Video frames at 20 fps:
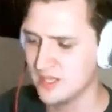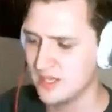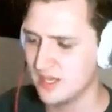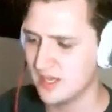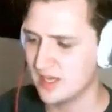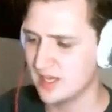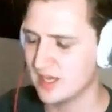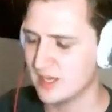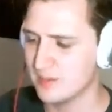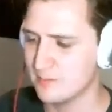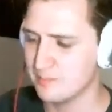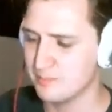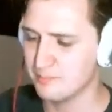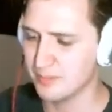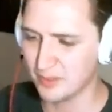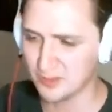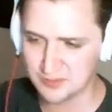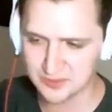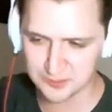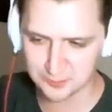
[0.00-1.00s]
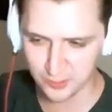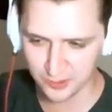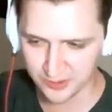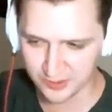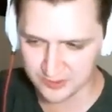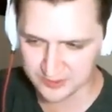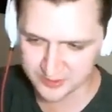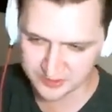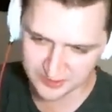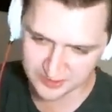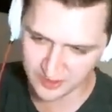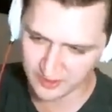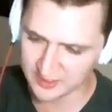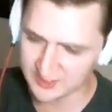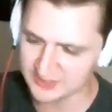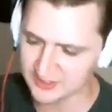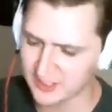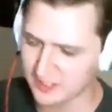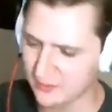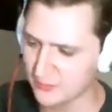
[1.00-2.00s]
Bone Splinters is another